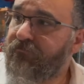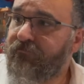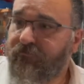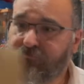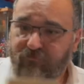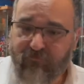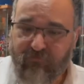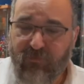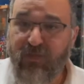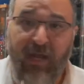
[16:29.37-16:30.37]

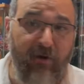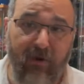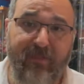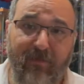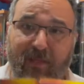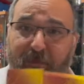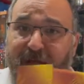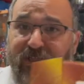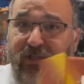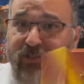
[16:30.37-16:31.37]
I'm not crazy about the
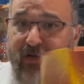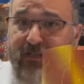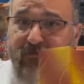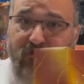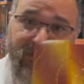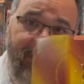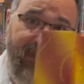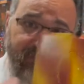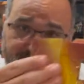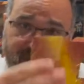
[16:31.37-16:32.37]
packaging on Transformers, but
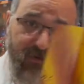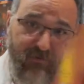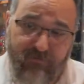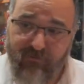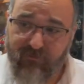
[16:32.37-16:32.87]
I, you know,